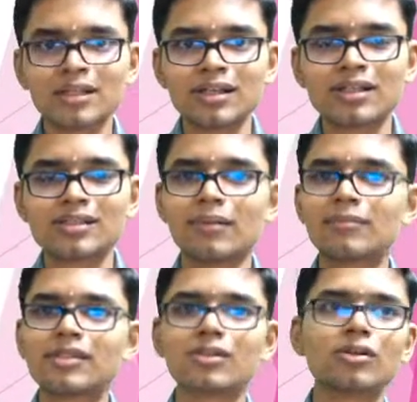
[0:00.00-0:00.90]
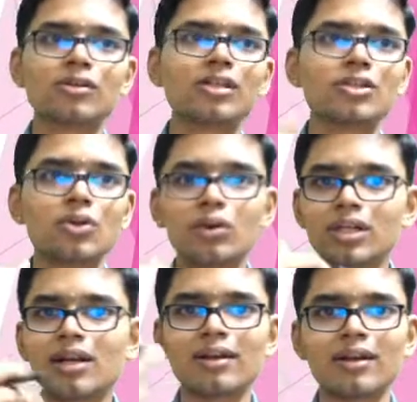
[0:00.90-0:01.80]
Some resort to the
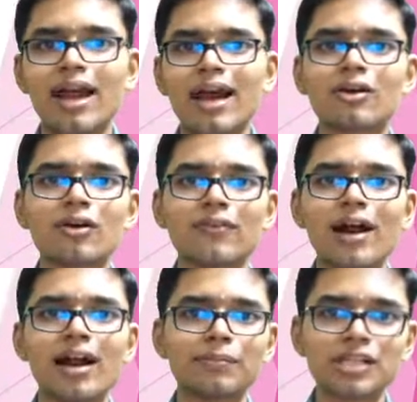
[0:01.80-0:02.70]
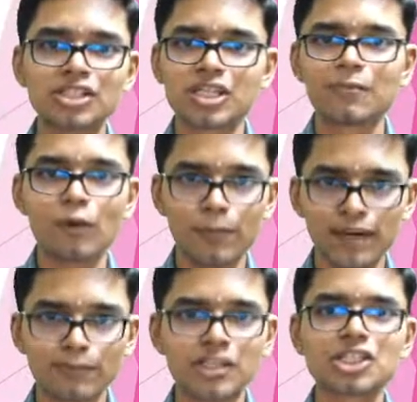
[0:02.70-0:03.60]
total lack of proper
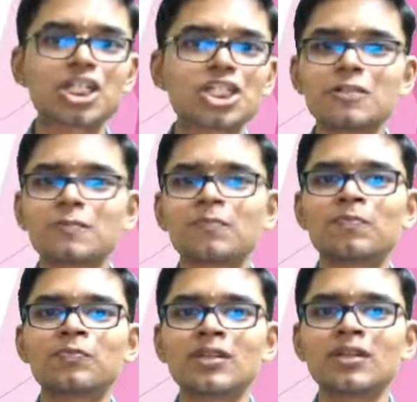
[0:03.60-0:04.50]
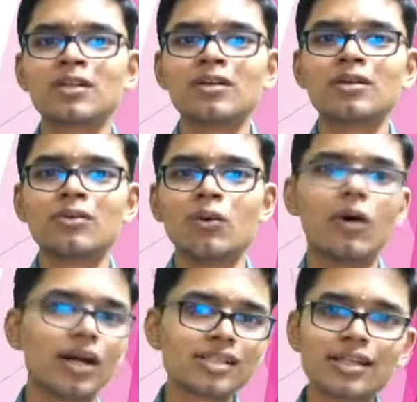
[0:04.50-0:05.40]
administration.
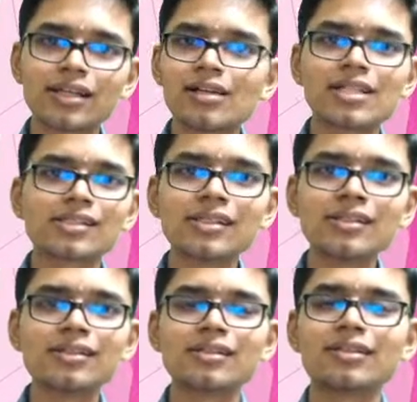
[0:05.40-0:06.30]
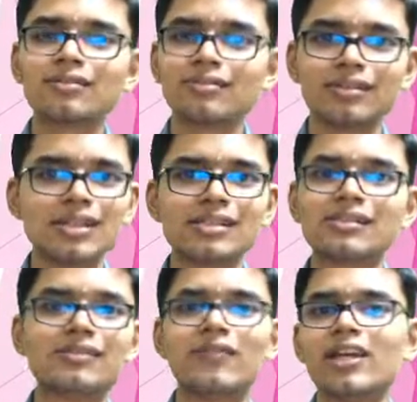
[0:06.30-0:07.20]
What is the real reason is
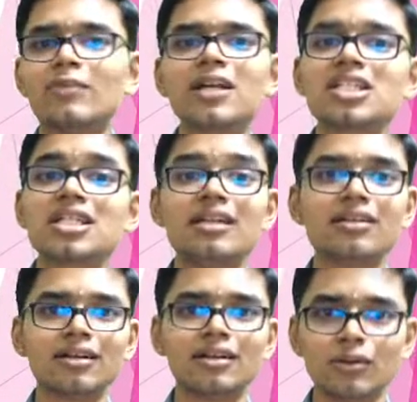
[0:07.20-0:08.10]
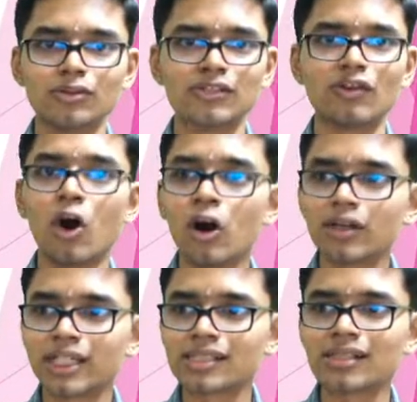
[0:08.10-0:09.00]
very much inconclusive. All
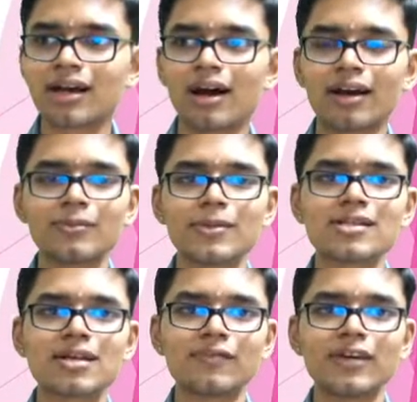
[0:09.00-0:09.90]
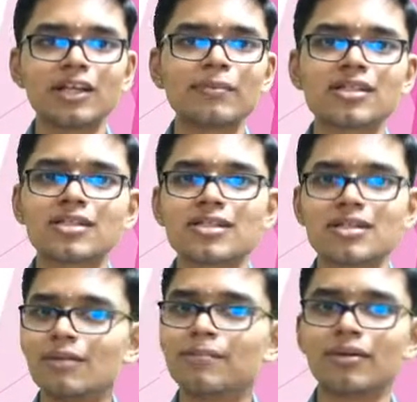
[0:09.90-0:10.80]
these arguments are very much
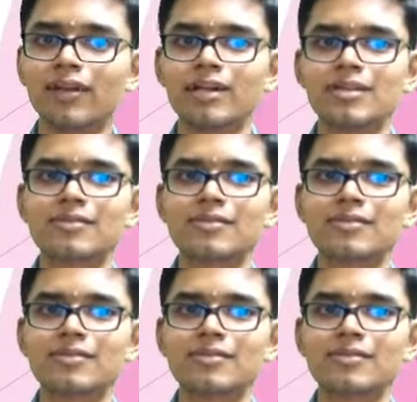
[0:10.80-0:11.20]
still prevalent.